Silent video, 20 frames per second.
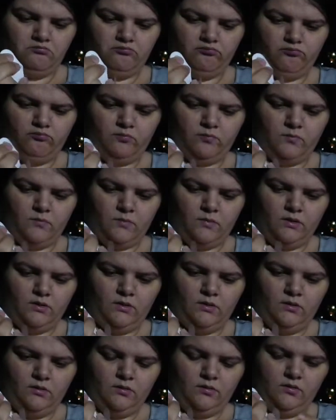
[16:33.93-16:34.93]

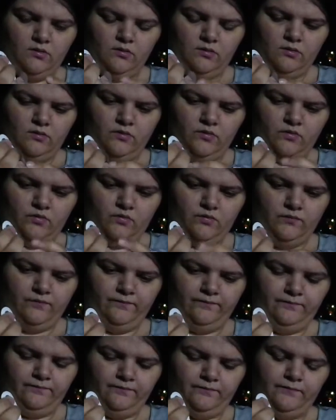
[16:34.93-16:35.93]

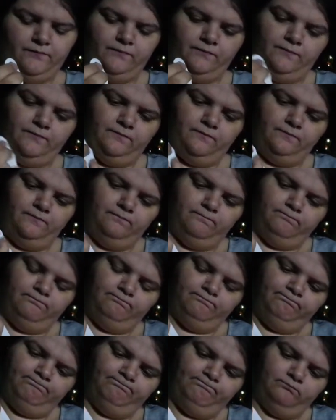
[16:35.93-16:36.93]

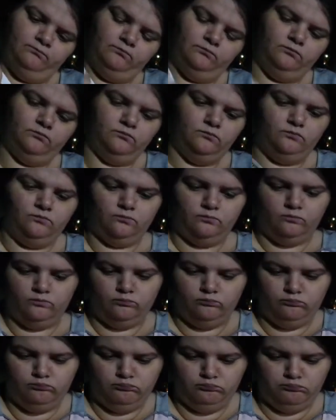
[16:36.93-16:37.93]

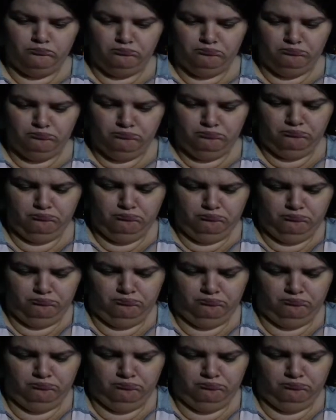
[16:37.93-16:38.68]
(no one is talking)